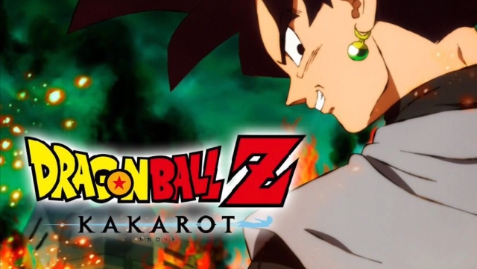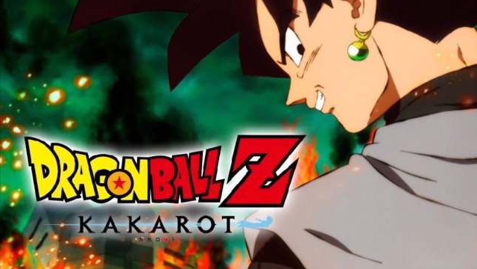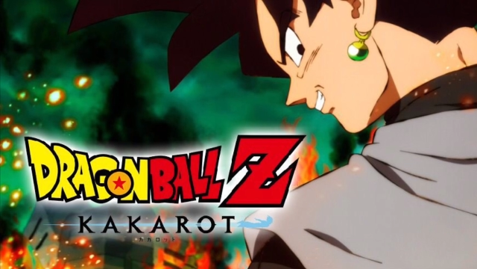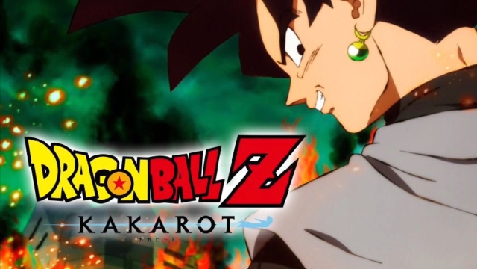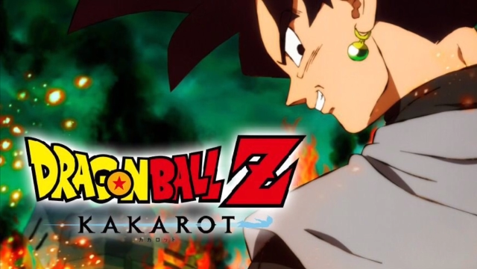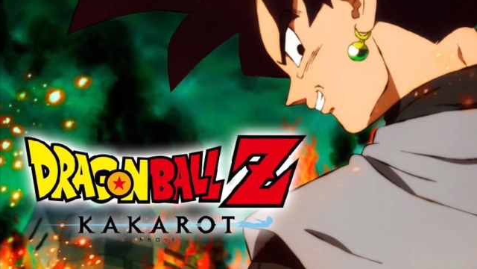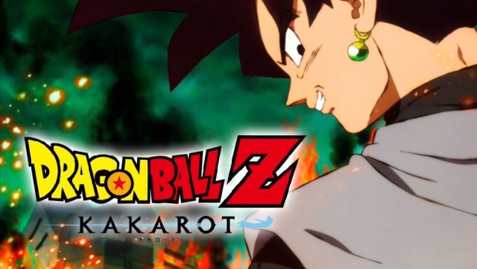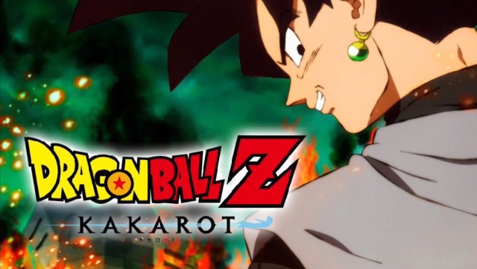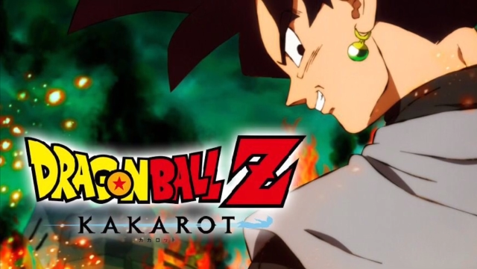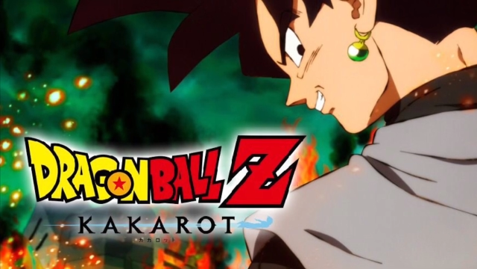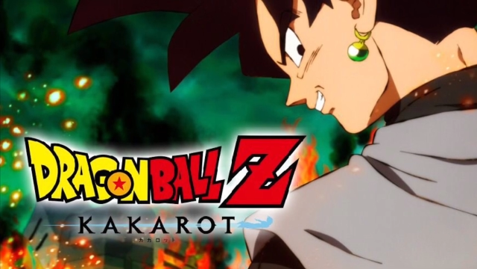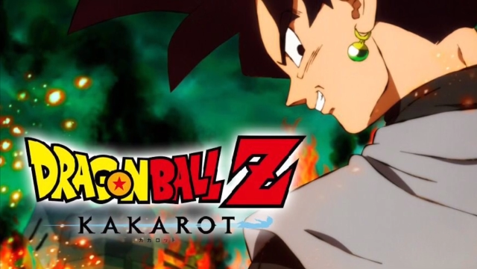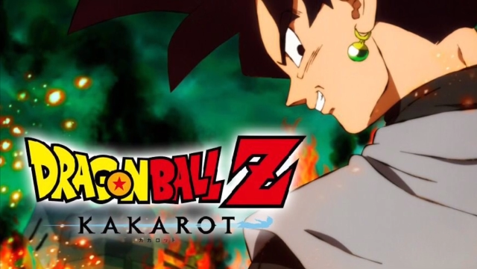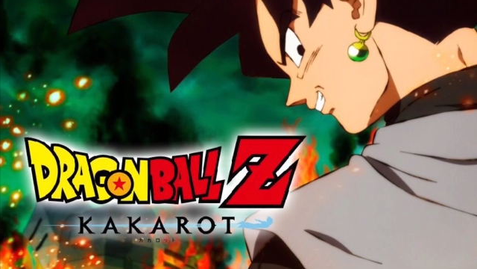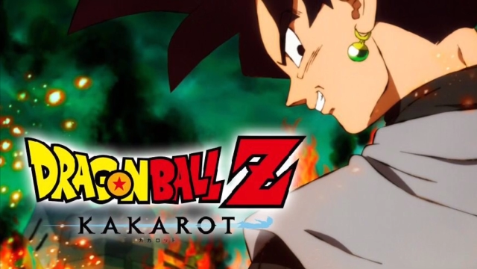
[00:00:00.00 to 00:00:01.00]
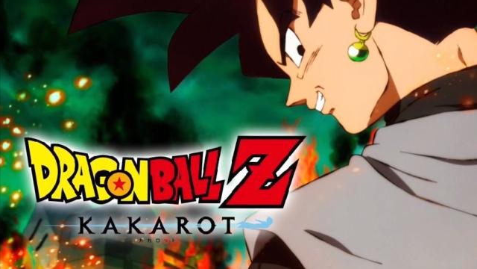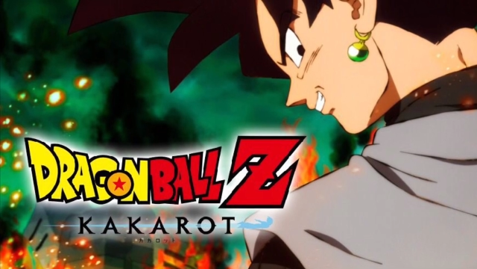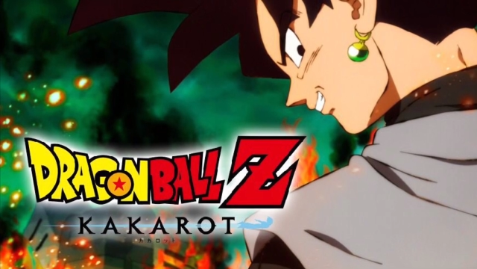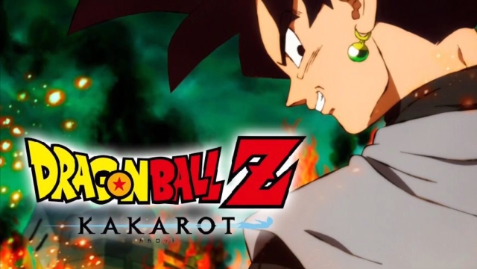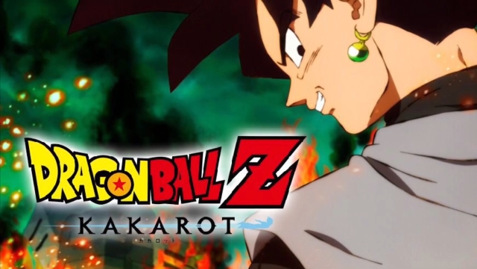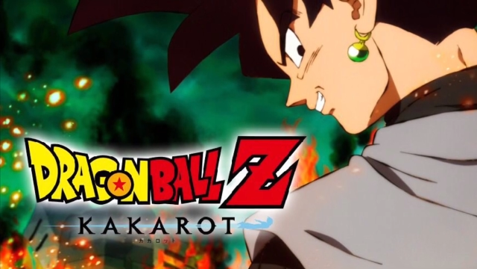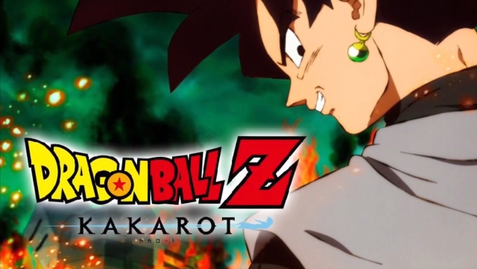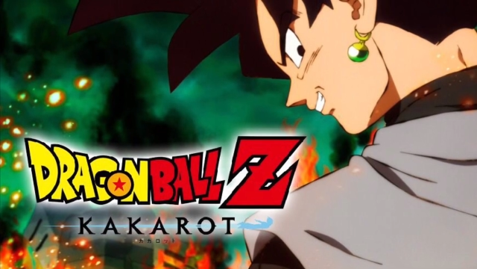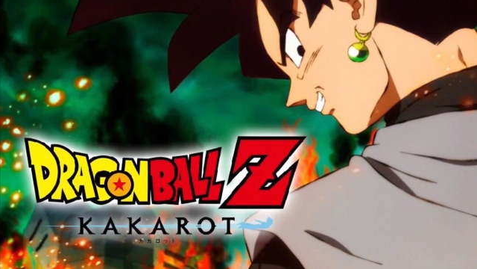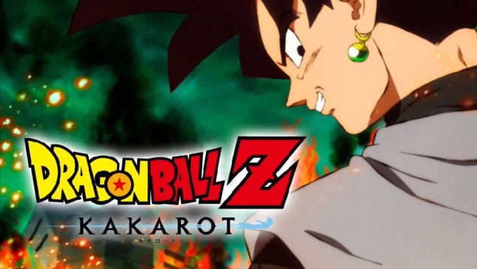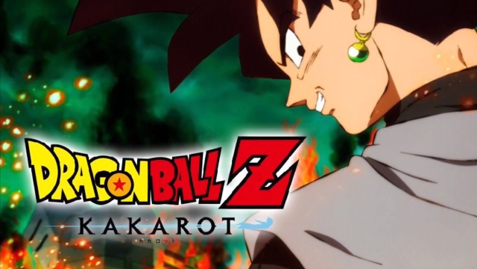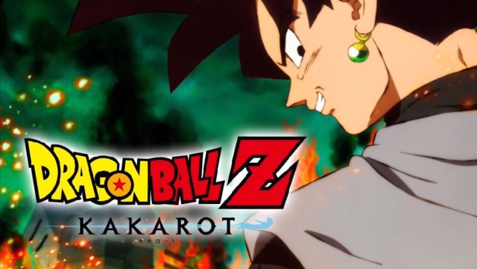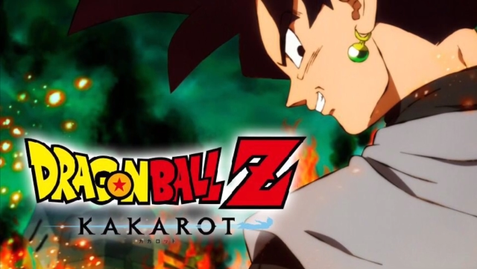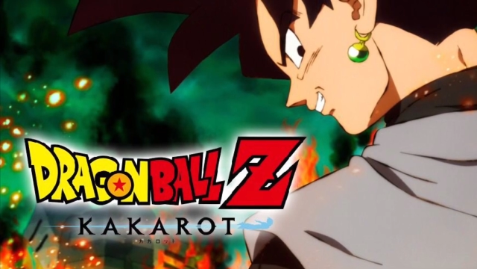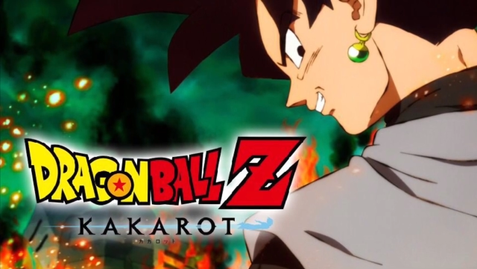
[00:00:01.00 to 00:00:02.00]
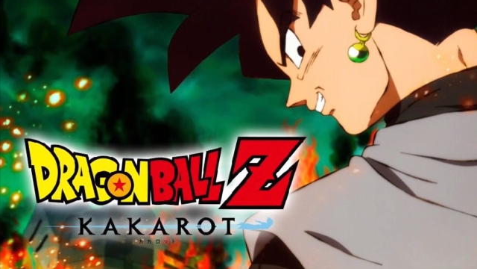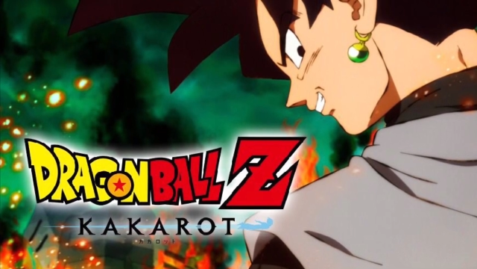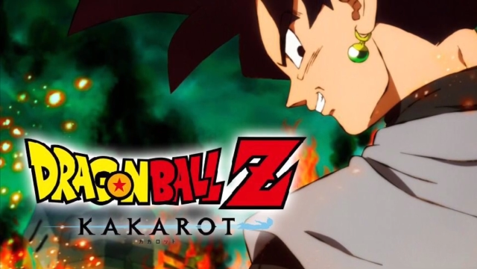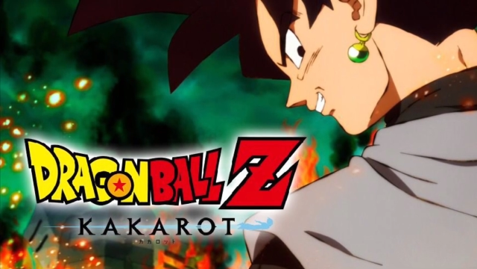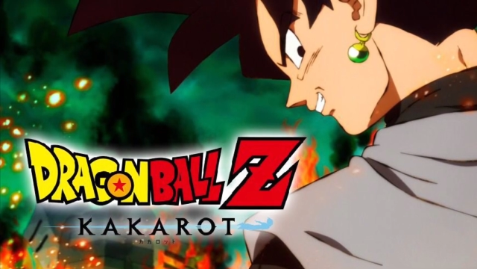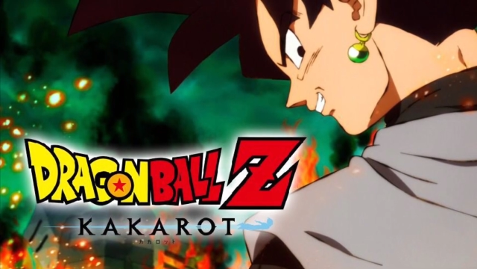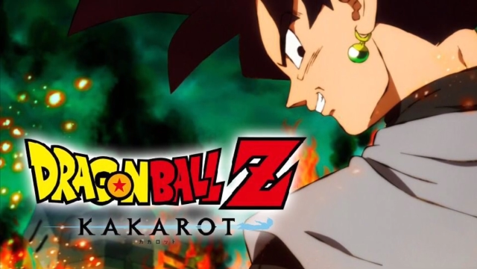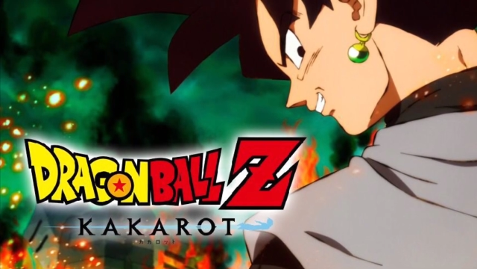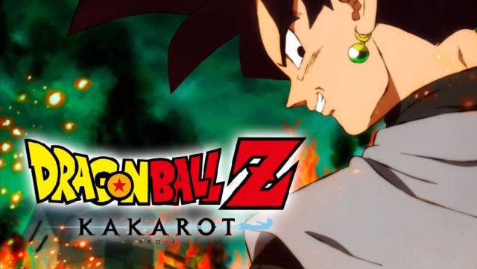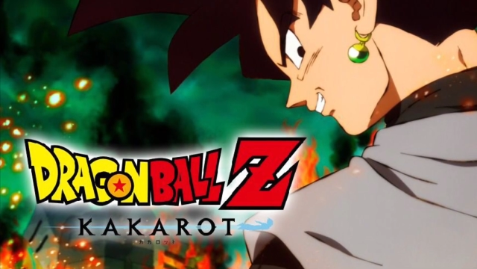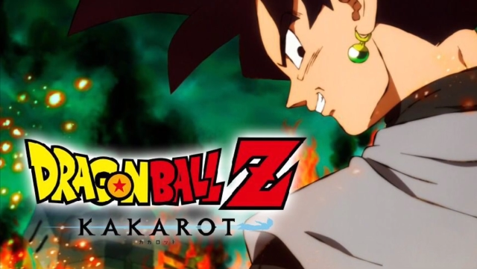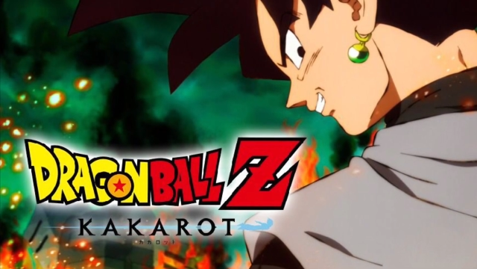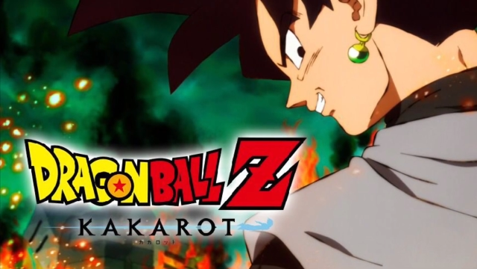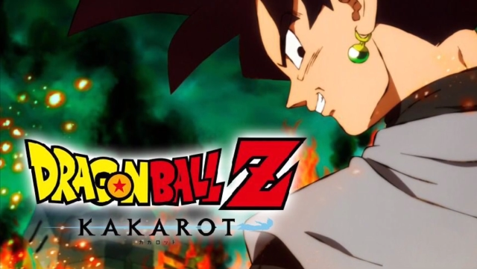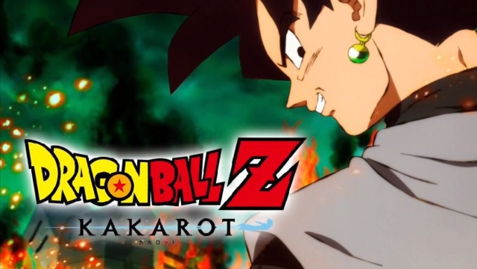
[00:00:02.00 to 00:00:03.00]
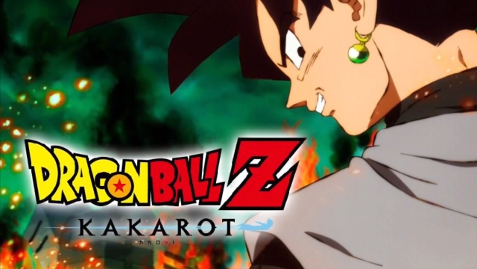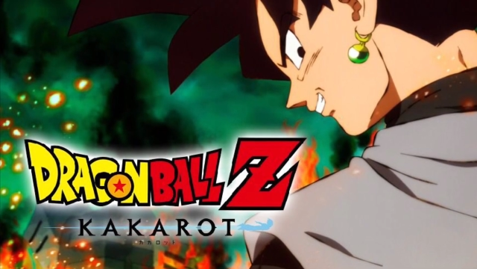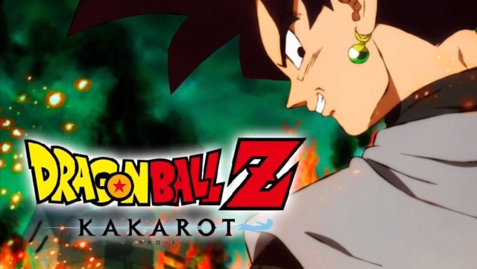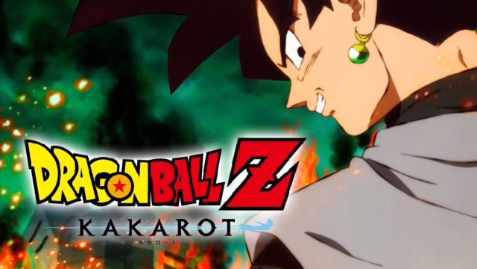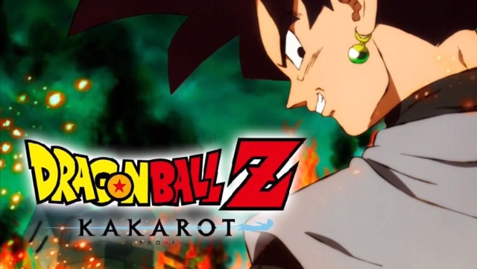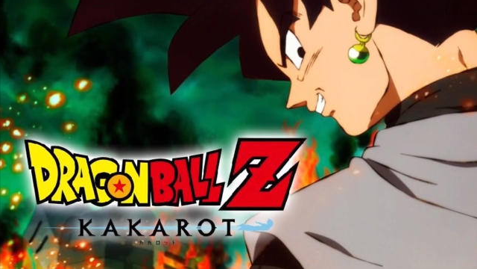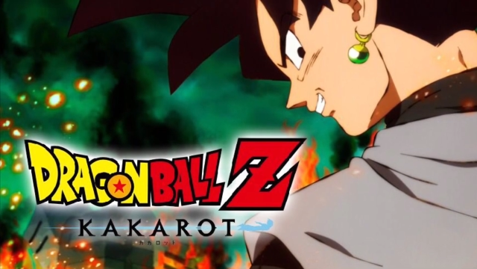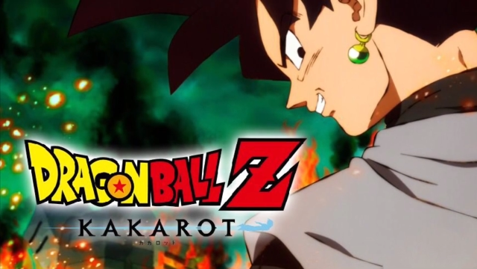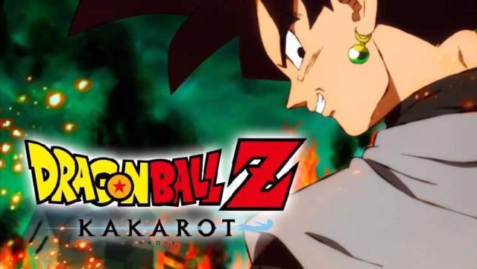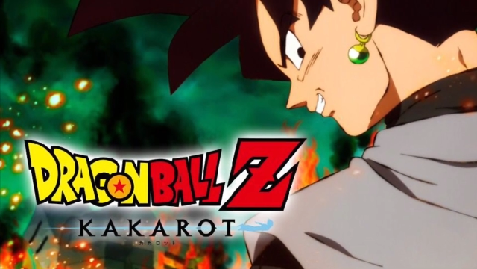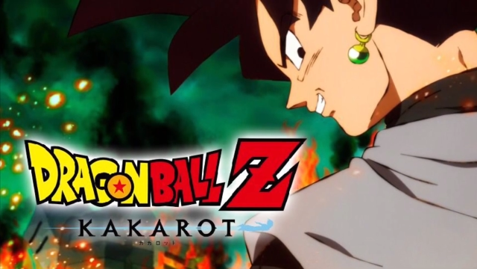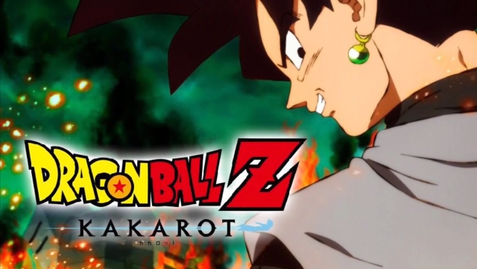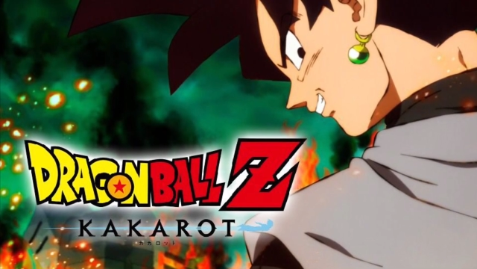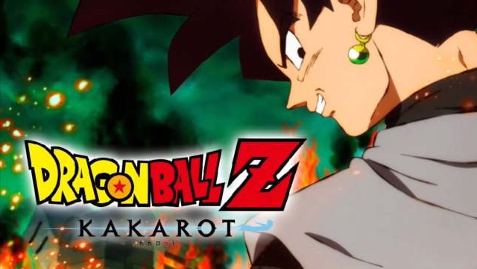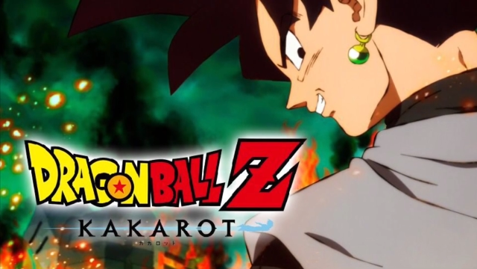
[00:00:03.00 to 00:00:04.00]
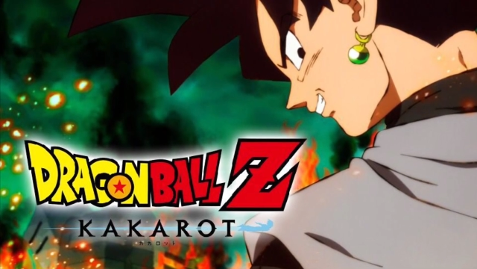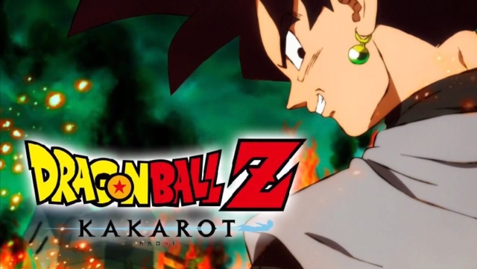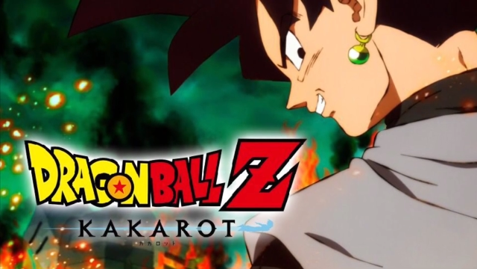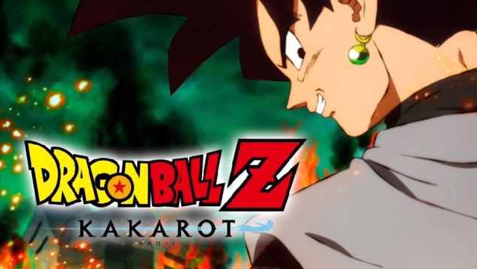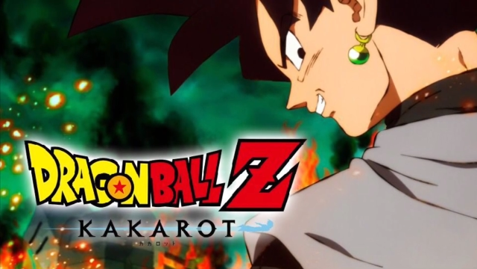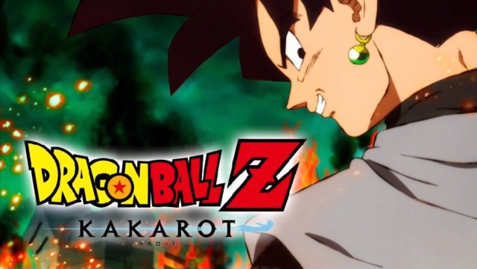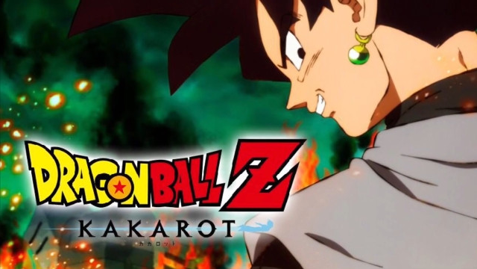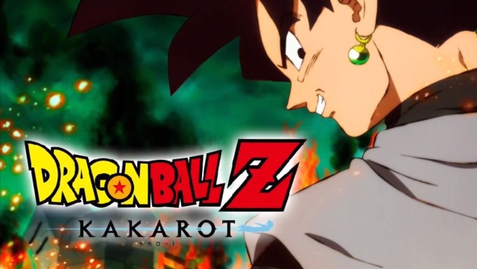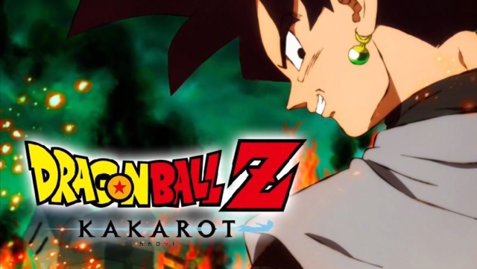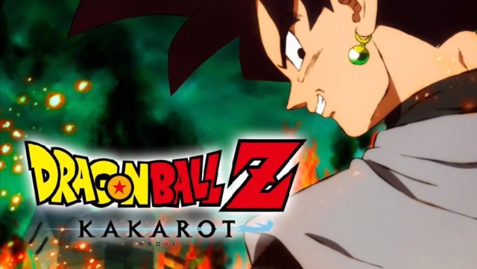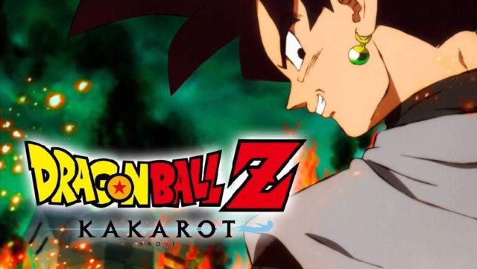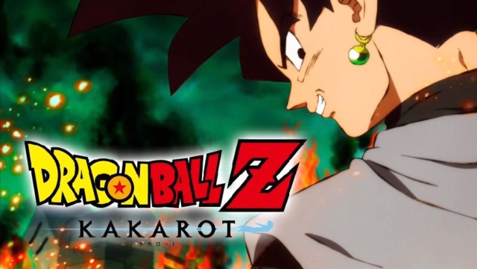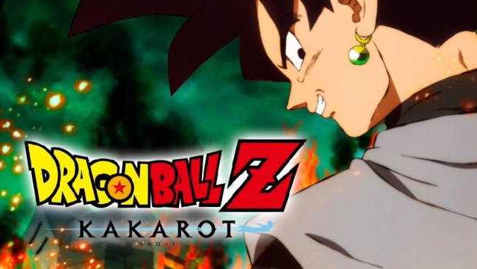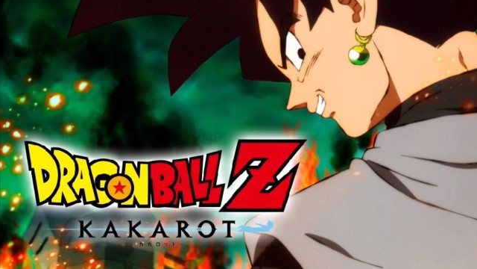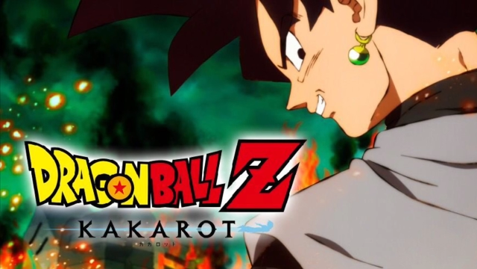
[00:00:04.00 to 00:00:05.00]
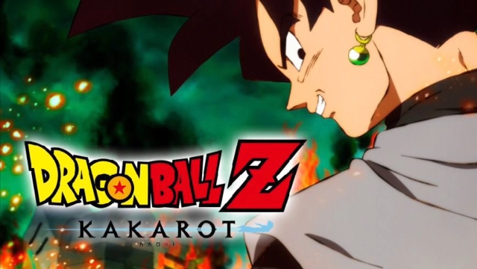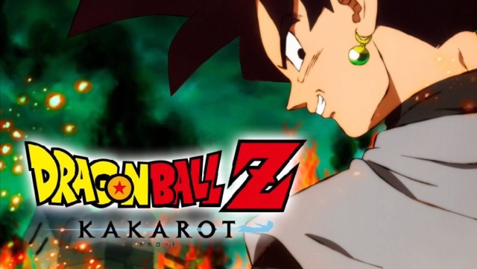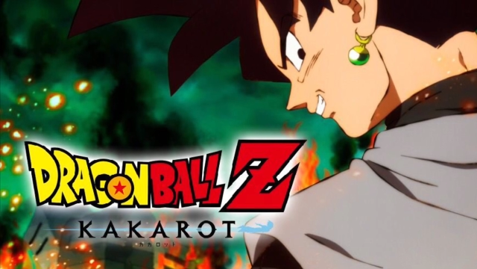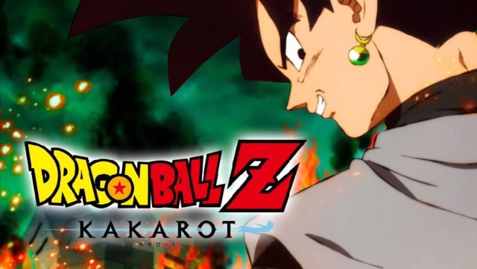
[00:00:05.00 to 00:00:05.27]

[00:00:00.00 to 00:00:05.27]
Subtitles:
(no speaker visible)